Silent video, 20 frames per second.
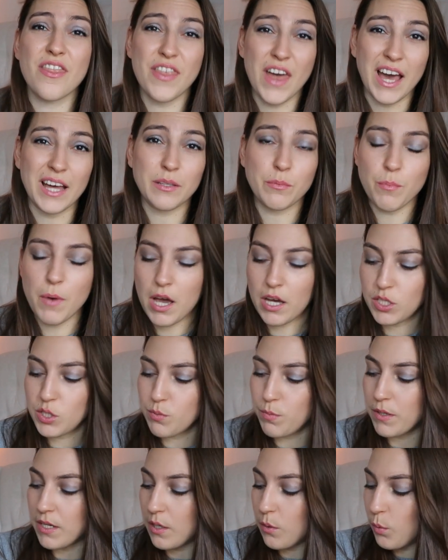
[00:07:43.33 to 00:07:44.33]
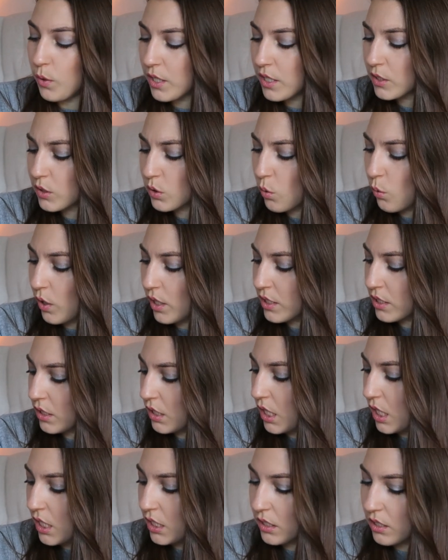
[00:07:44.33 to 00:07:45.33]
that much, but I wear it quite a
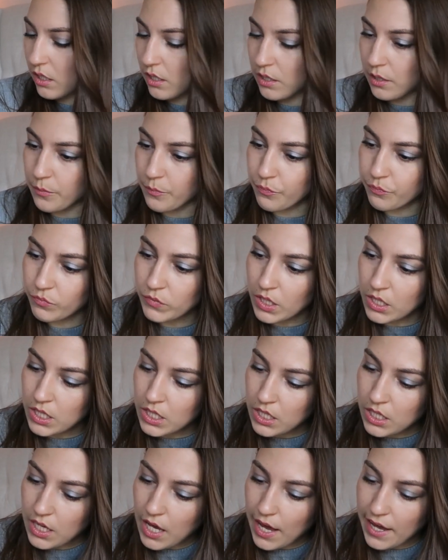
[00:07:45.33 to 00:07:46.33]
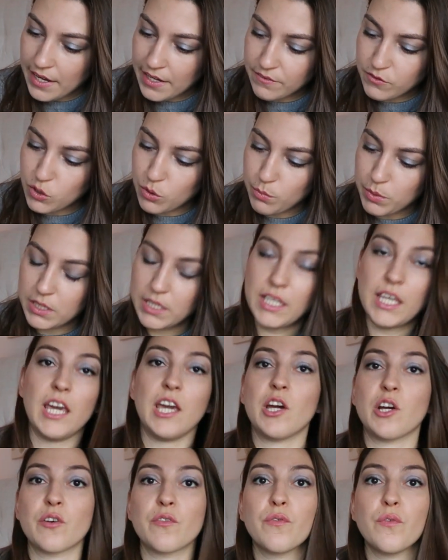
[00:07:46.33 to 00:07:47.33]
lot. I have to be
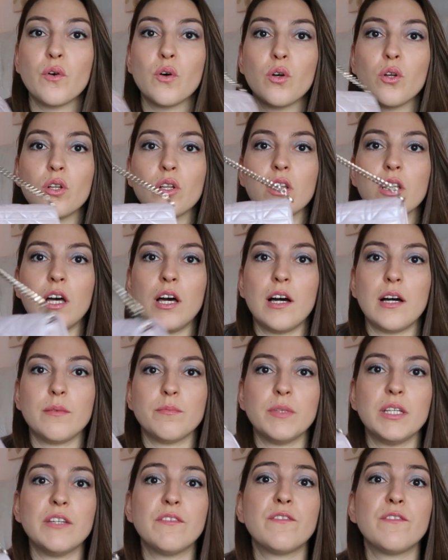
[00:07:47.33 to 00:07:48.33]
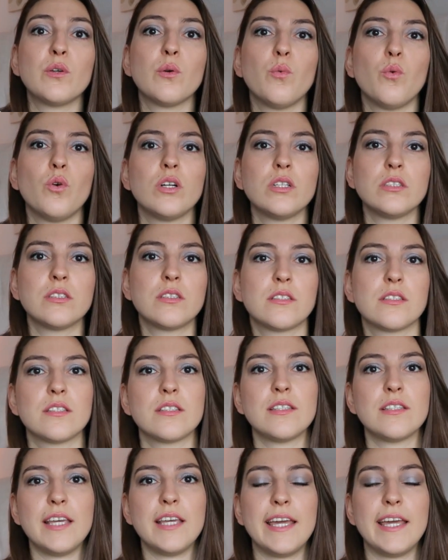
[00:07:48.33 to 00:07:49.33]
careful if you want.
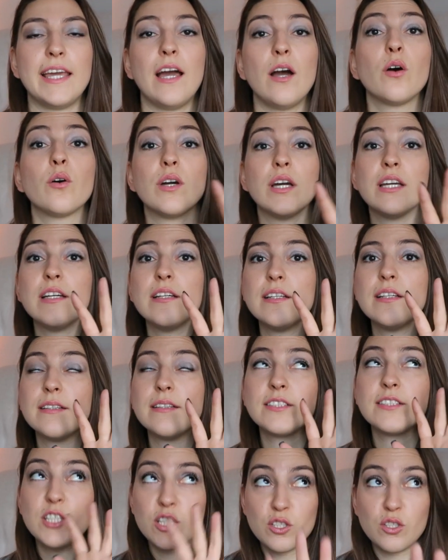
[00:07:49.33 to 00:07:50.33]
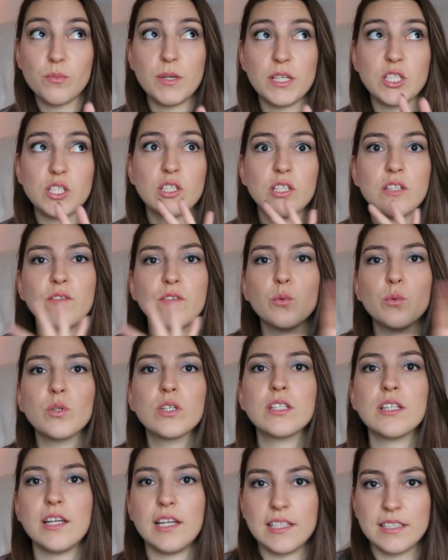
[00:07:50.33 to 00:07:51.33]
Just to mention, if you
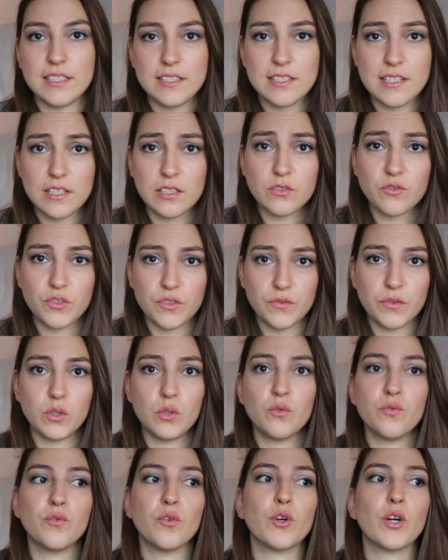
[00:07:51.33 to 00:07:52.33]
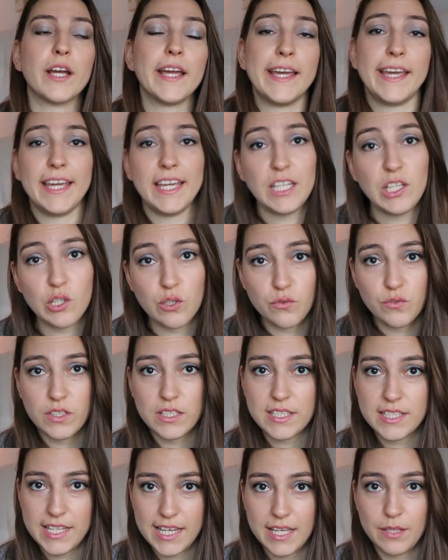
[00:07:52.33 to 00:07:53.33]
want a detailed review for any of
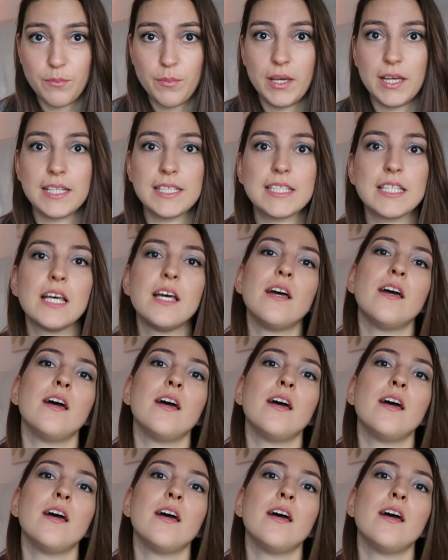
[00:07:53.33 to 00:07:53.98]
these handbags,